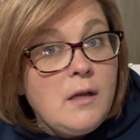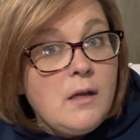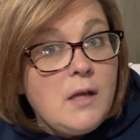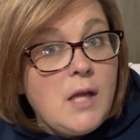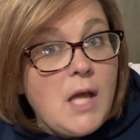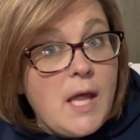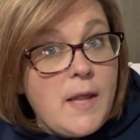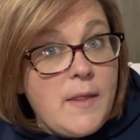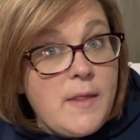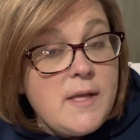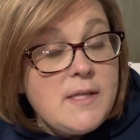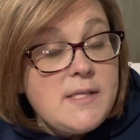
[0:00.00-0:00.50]

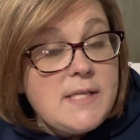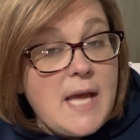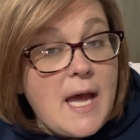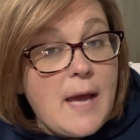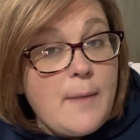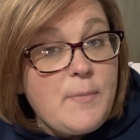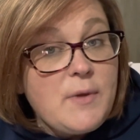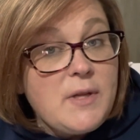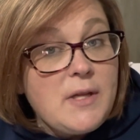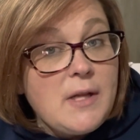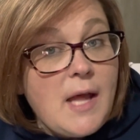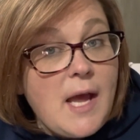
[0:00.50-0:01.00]
and this
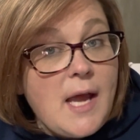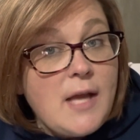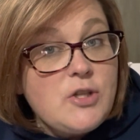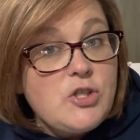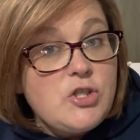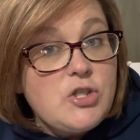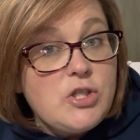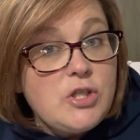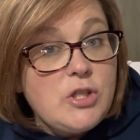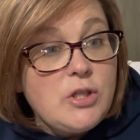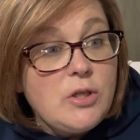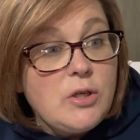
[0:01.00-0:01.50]
happened
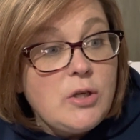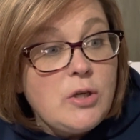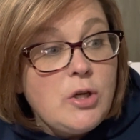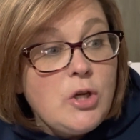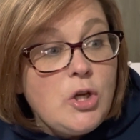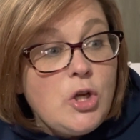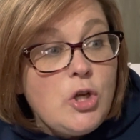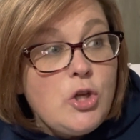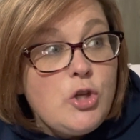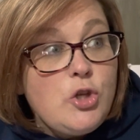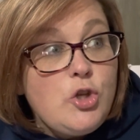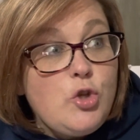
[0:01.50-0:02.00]
last year,
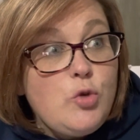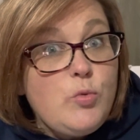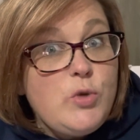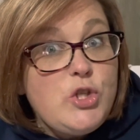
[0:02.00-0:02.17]
you